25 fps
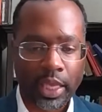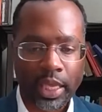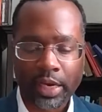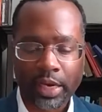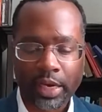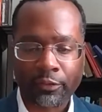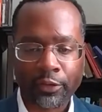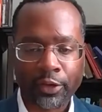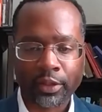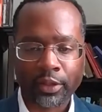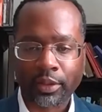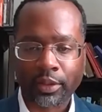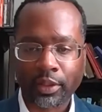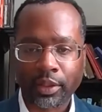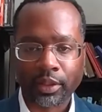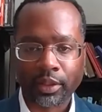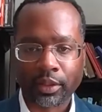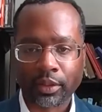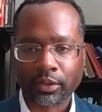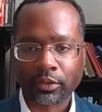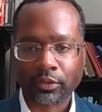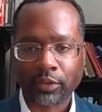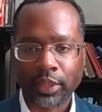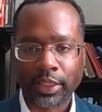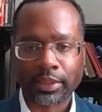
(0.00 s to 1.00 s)
everything,
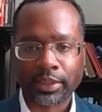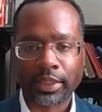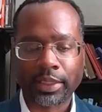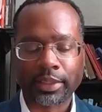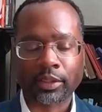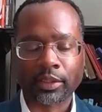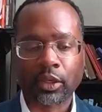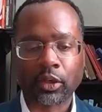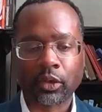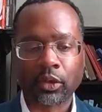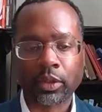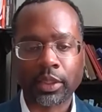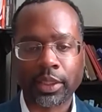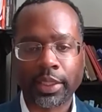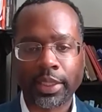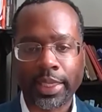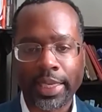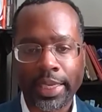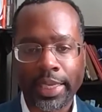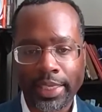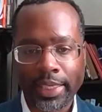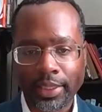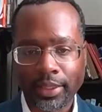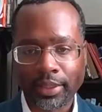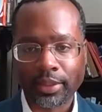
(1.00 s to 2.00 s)
right? Like only
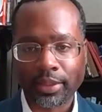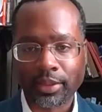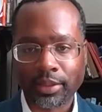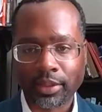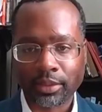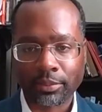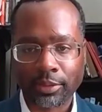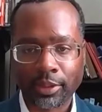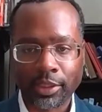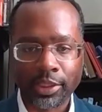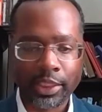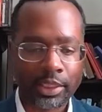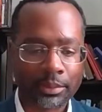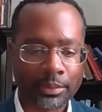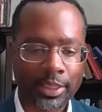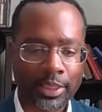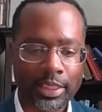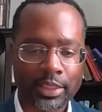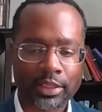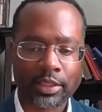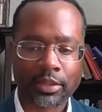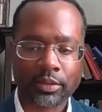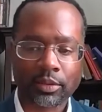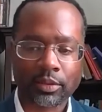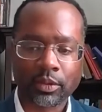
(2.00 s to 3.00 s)
Haiti is to blame. And
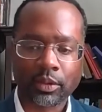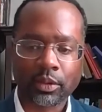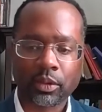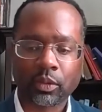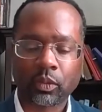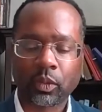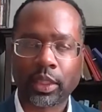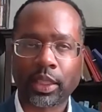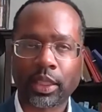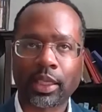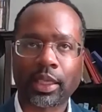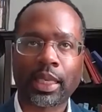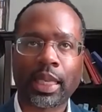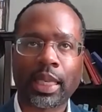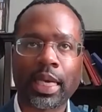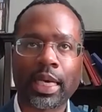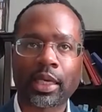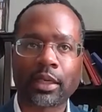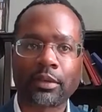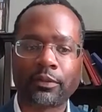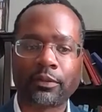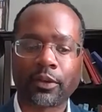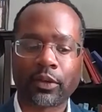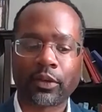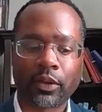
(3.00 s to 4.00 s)
that's what a lot
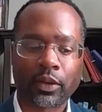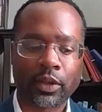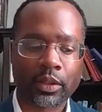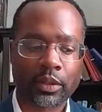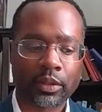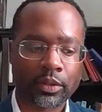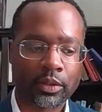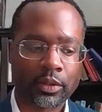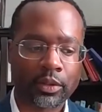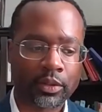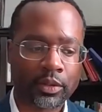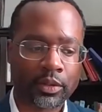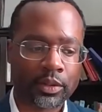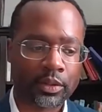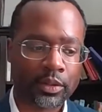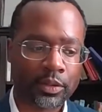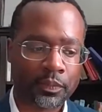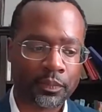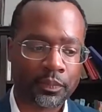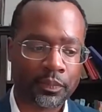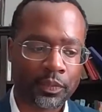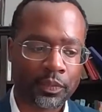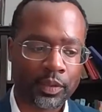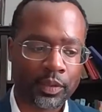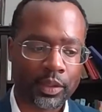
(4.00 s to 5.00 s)
of authors,
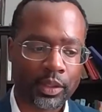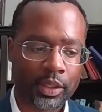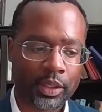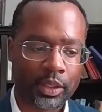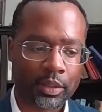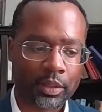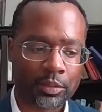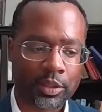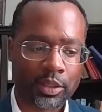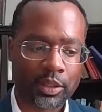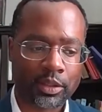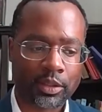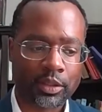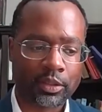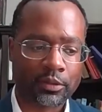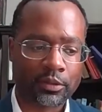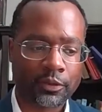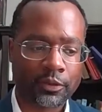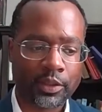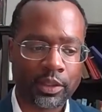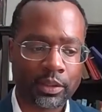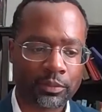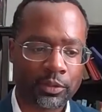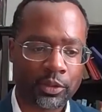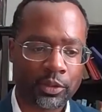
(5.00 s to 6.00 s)
um, such as
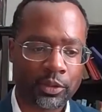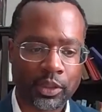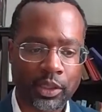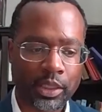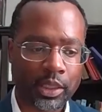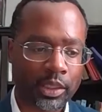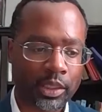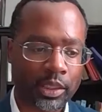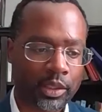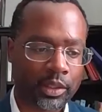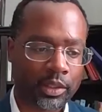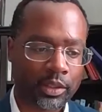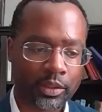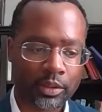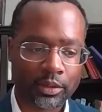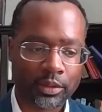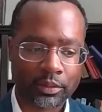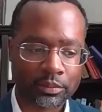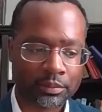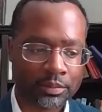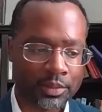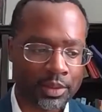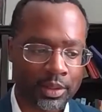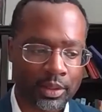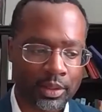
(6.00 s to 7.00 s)
Philip Girard
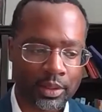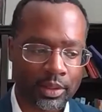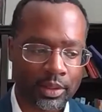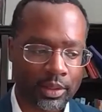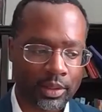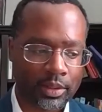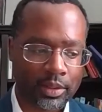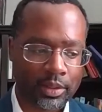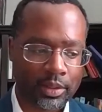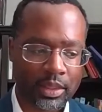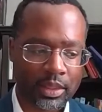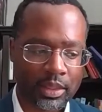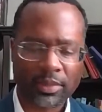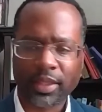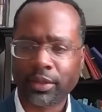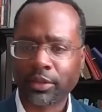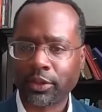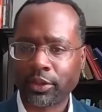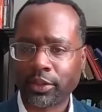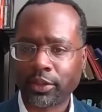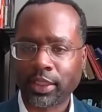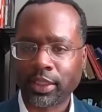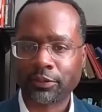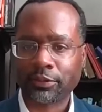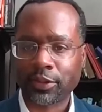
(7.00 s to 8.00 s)
and some
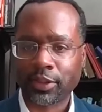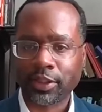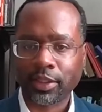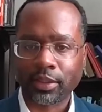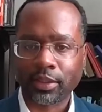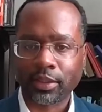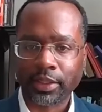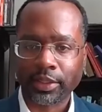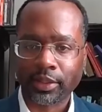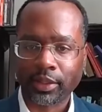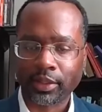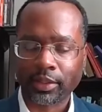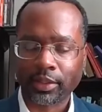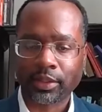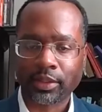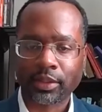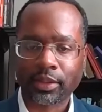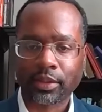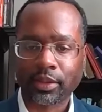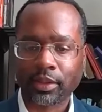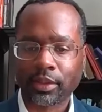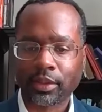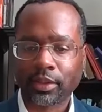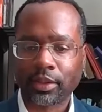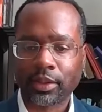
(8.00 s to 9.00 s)
others have said, like it's
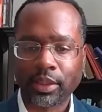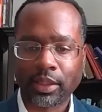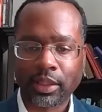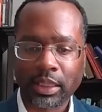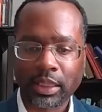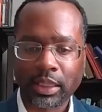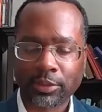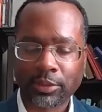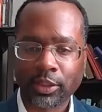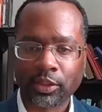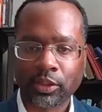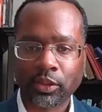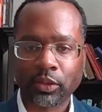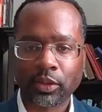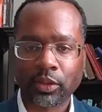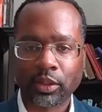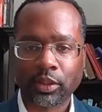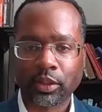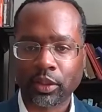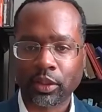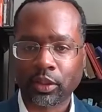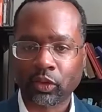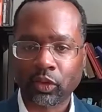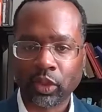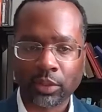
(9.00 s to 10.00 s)
the ineptitude
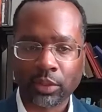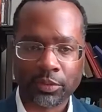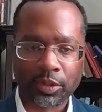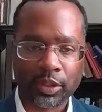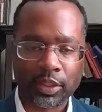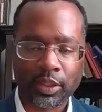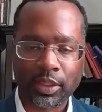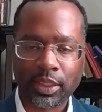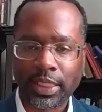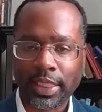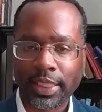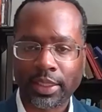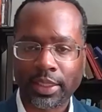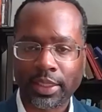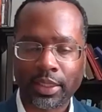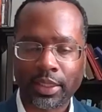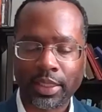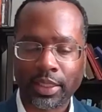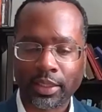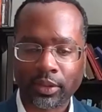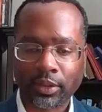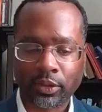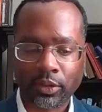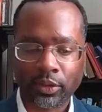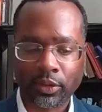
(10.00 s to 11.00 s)
and the corruption in Haiti
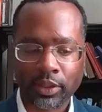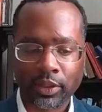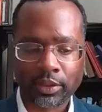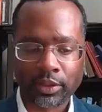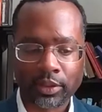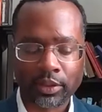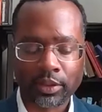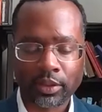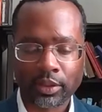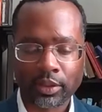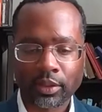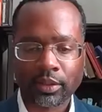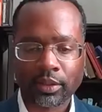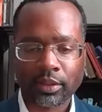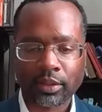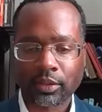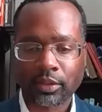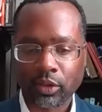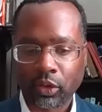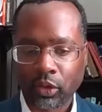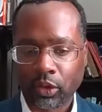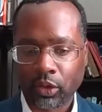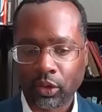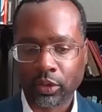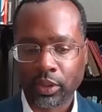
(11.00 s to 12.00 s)
that caused
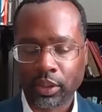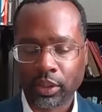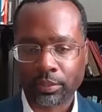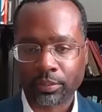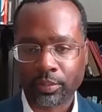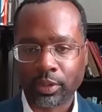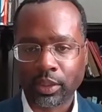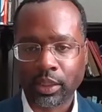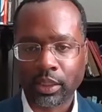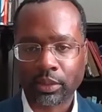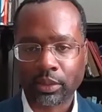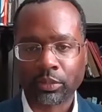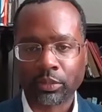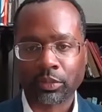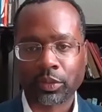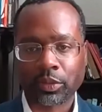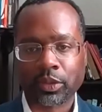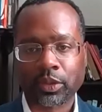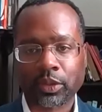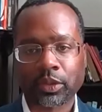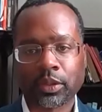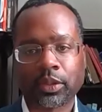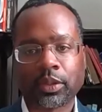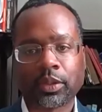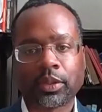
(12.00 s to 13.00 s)
all their
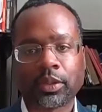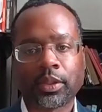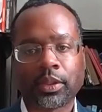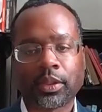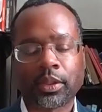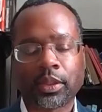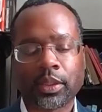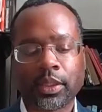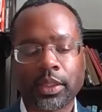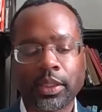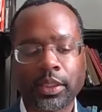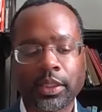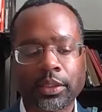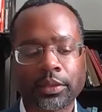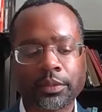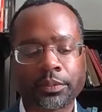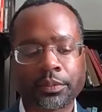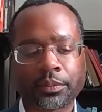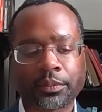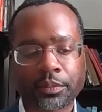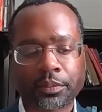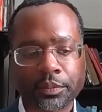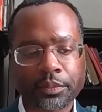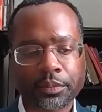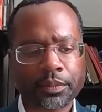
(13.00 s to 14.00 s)
problems.
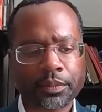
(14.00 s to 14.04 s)
And